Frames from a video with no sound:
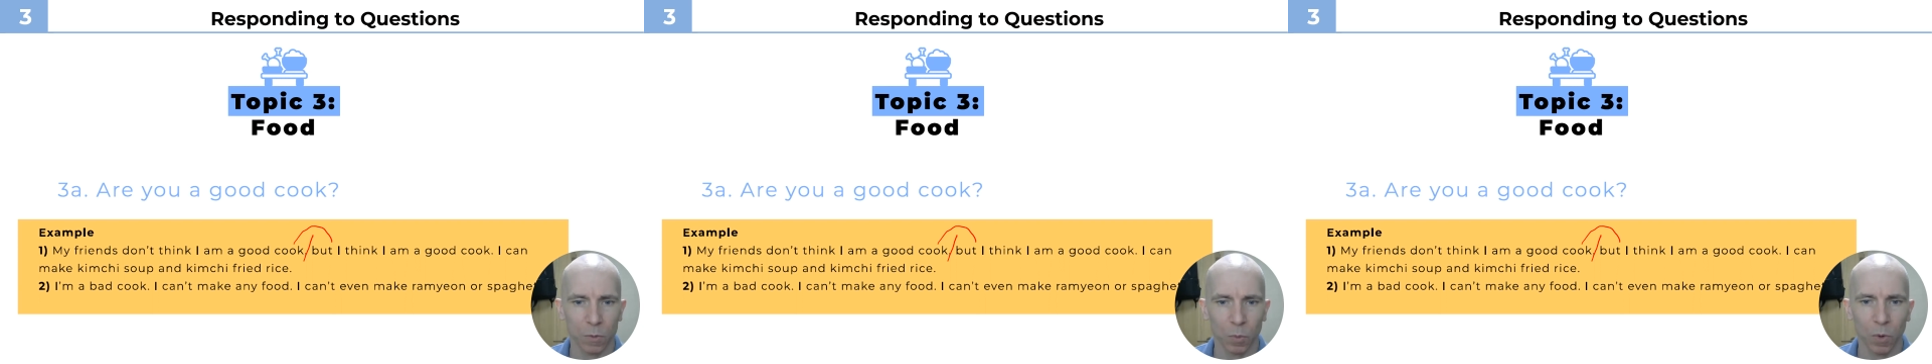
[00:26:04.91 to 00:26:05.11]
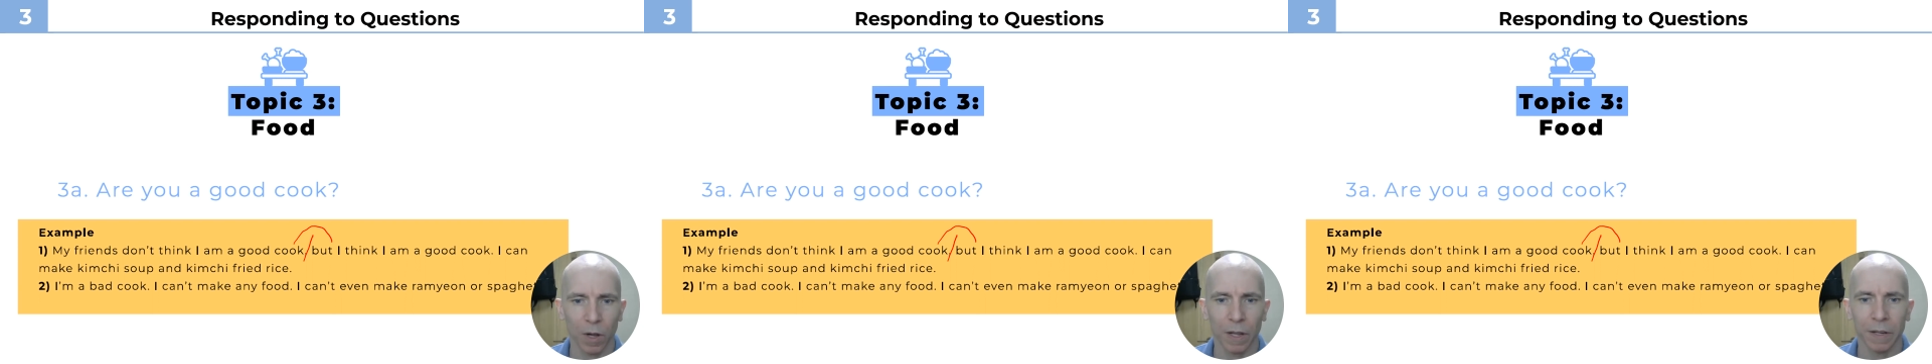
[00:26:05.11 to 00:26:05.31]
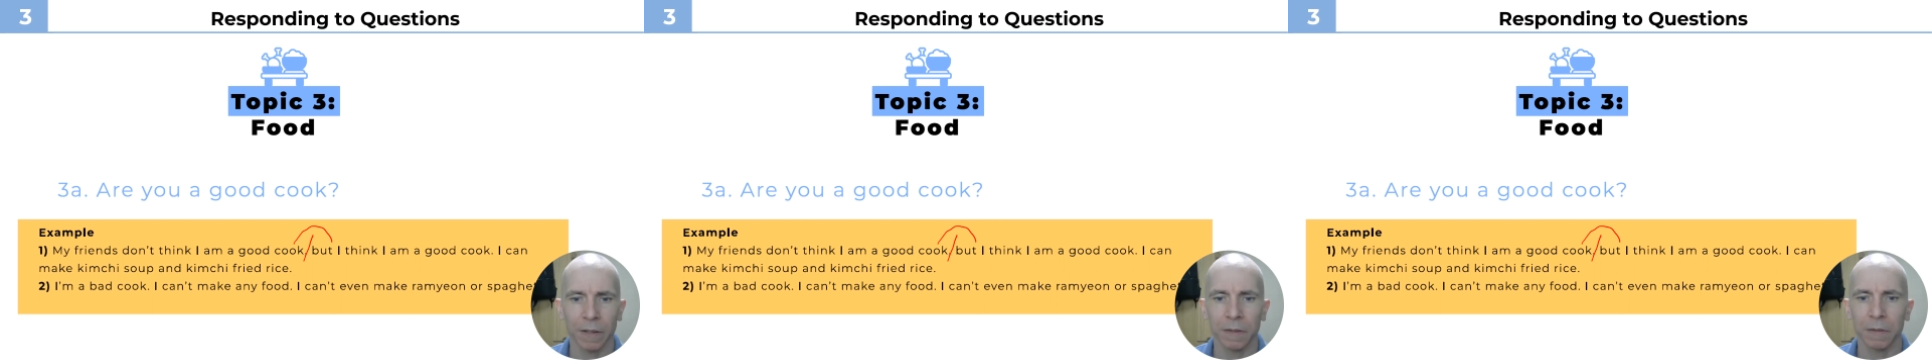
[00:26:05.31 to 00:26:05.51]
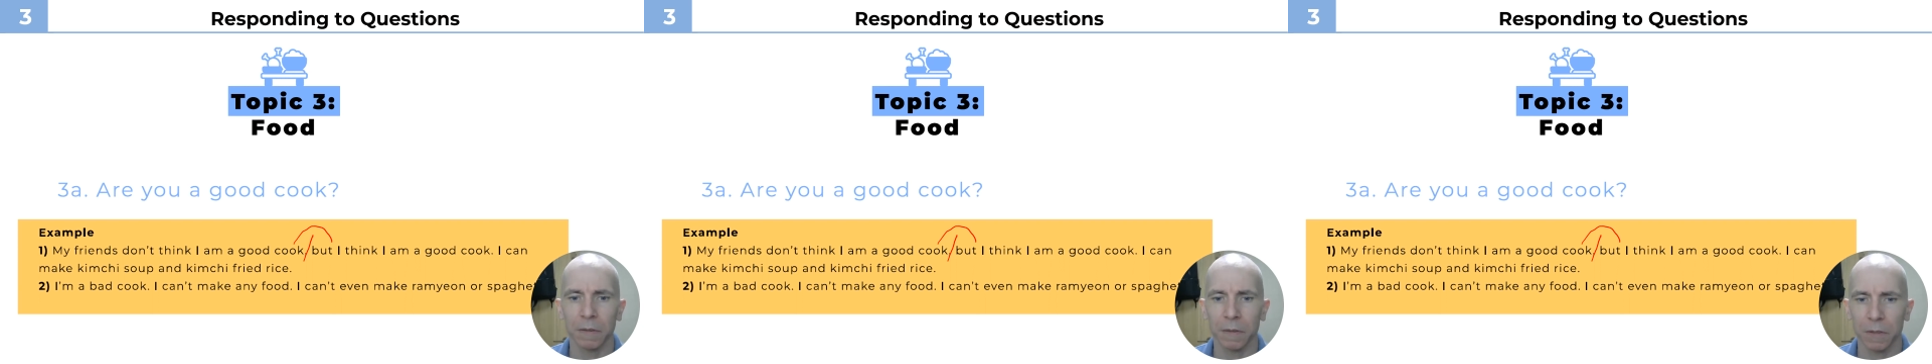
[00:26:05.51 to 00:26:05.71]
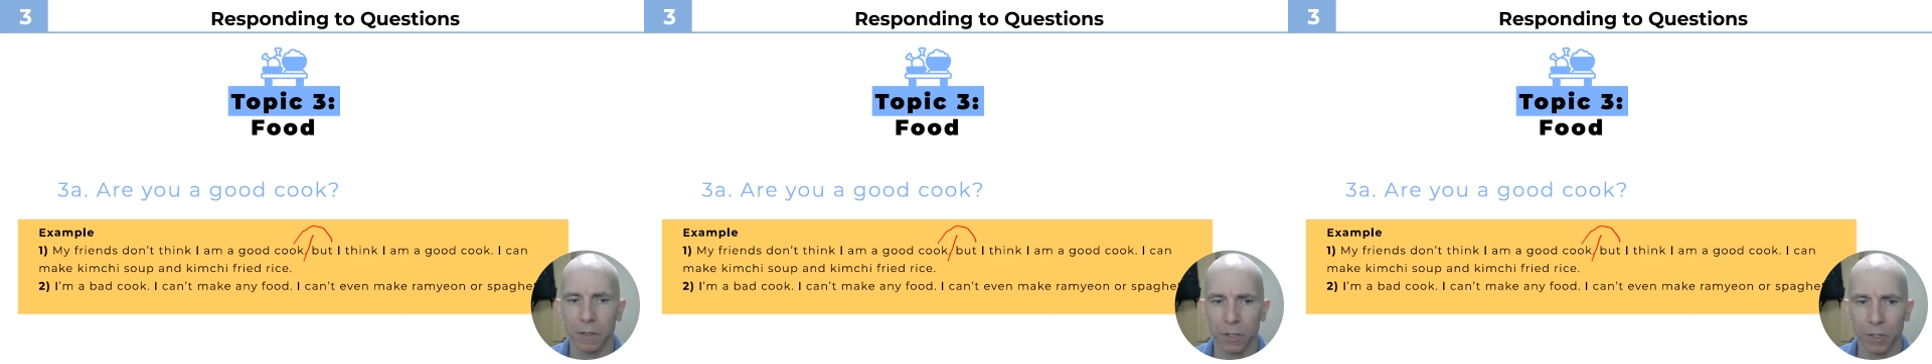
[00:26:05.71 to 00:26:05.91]
1,
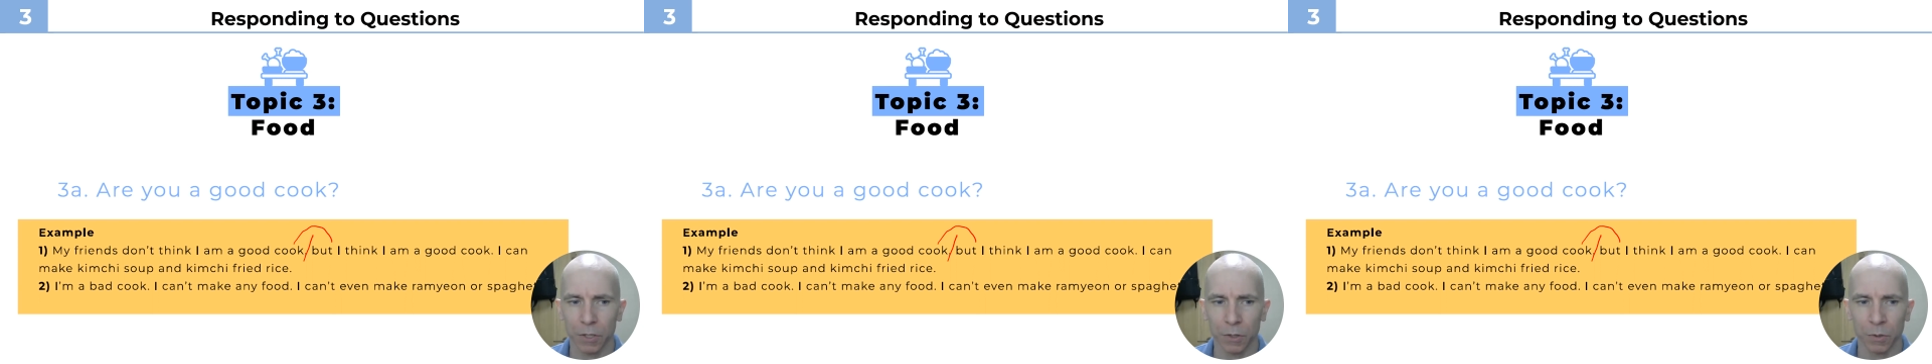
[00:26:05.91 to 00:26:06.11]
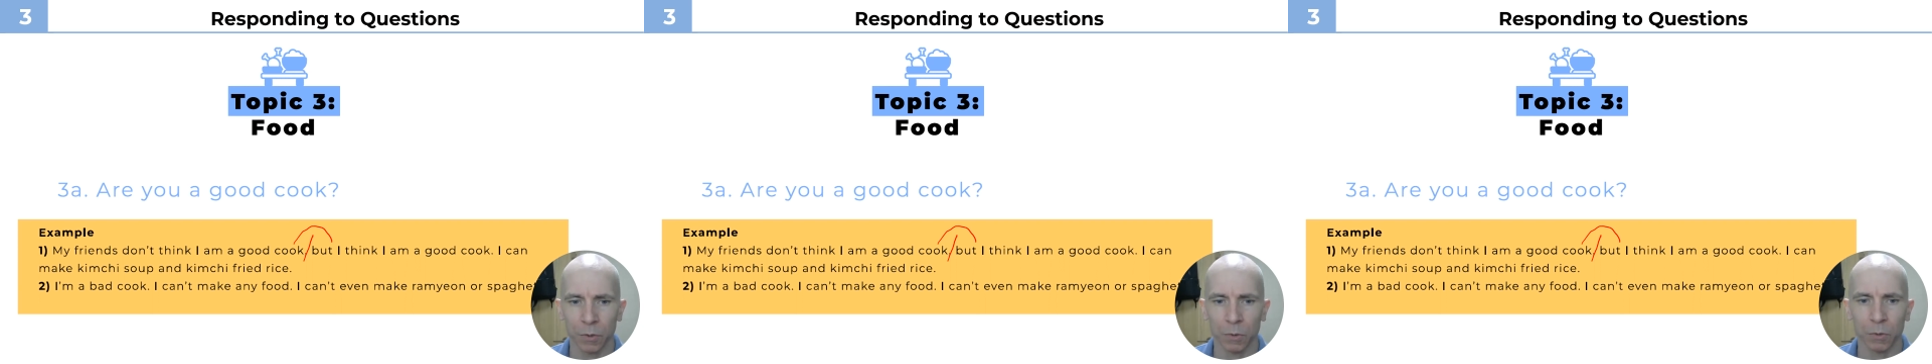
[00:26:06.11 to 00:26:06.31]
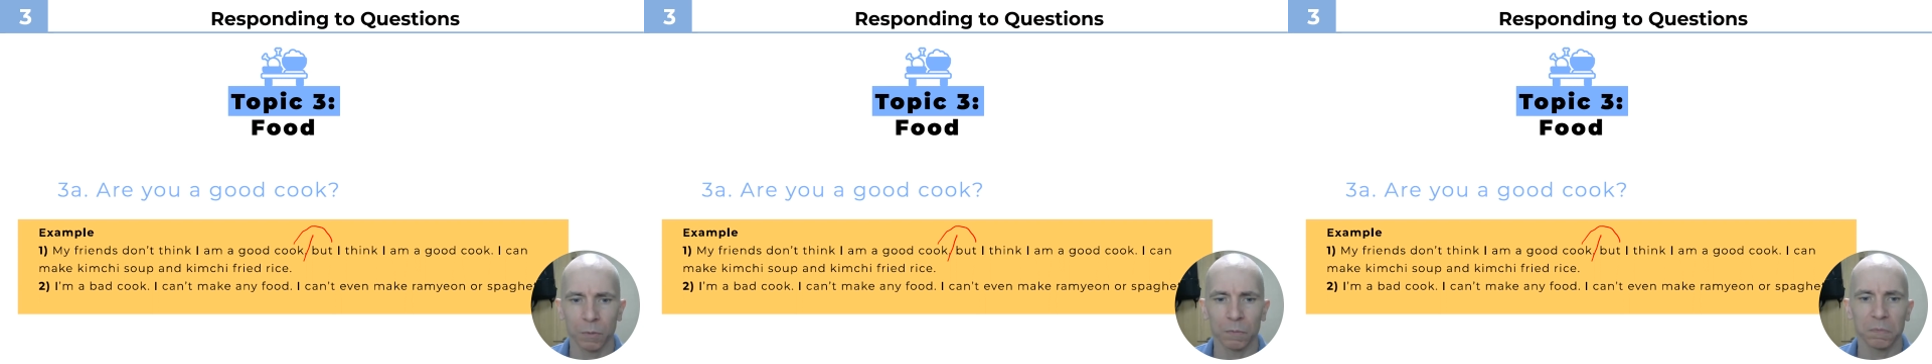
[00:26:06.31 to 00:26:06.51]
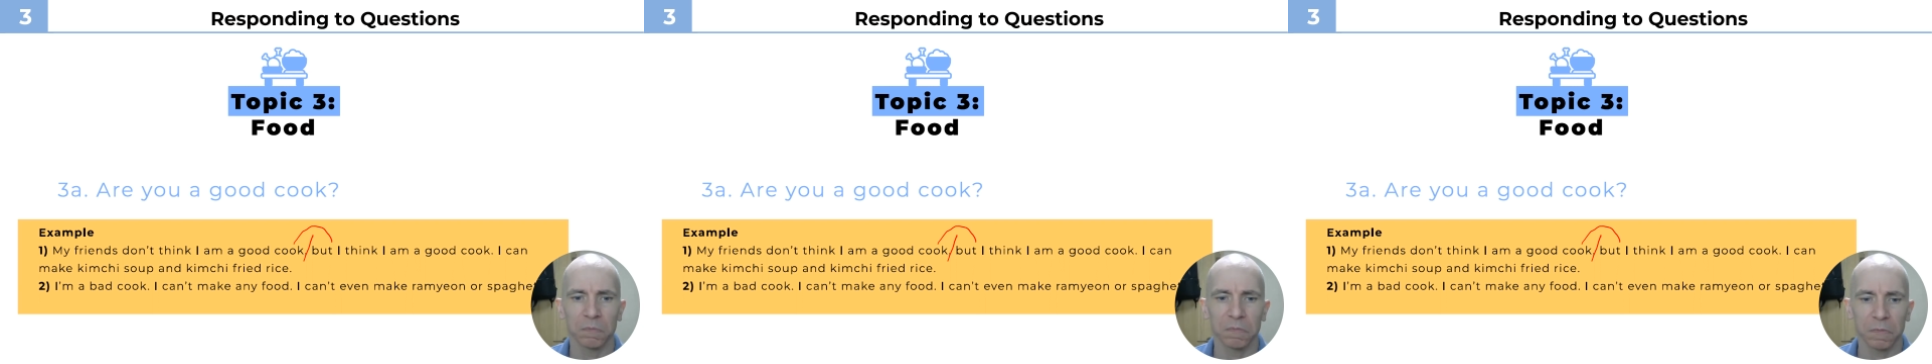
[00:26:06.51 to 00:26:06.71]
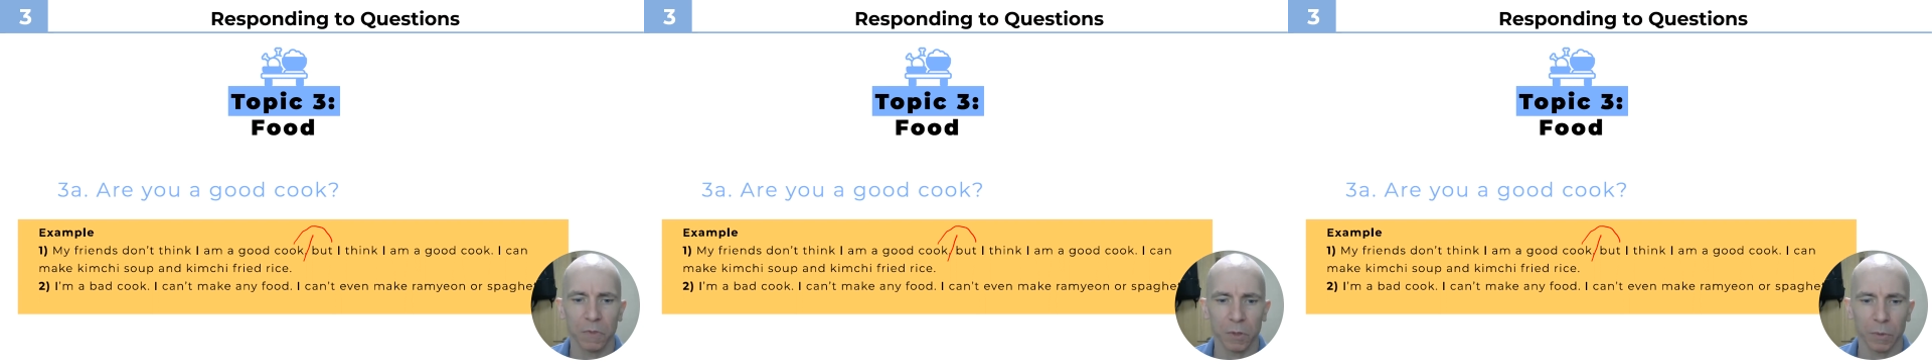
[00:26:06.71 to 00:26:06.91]
2,
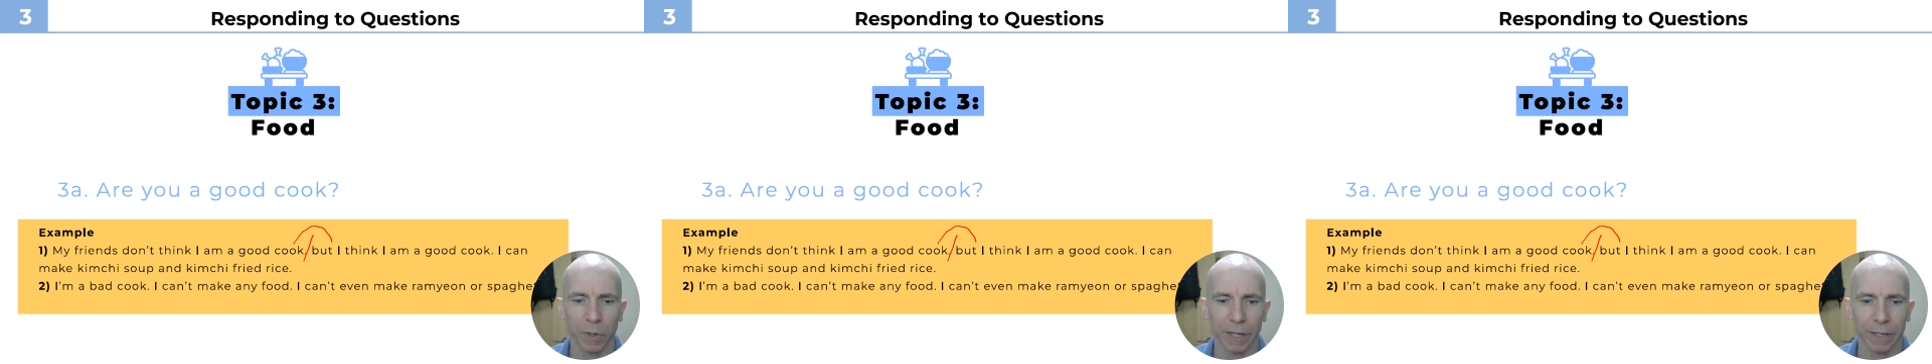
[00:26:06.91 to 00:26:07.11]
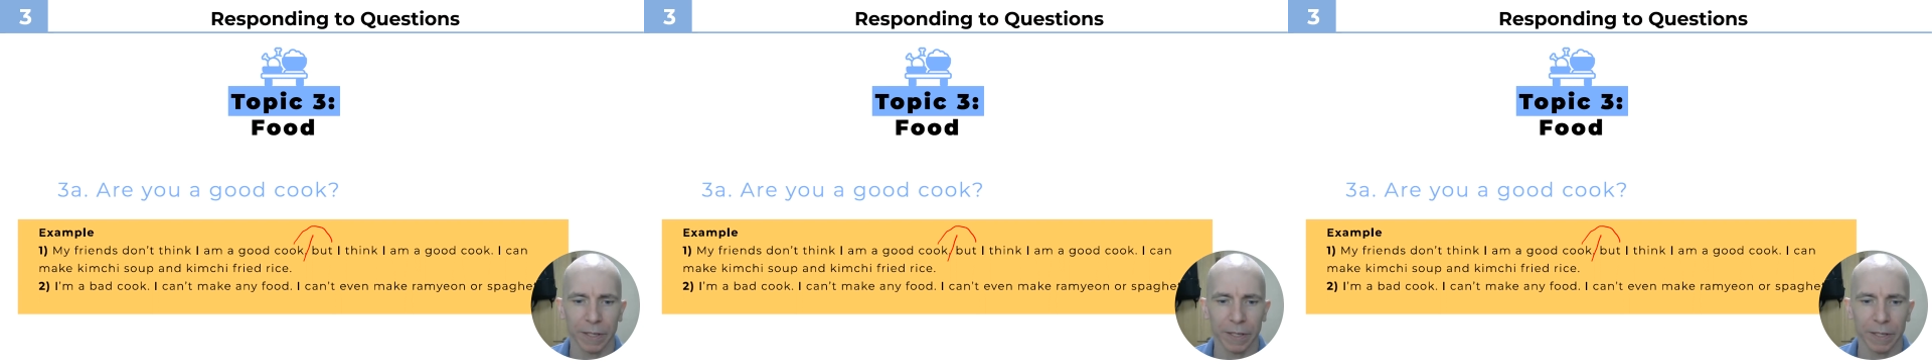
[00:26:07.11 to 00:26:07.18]
3.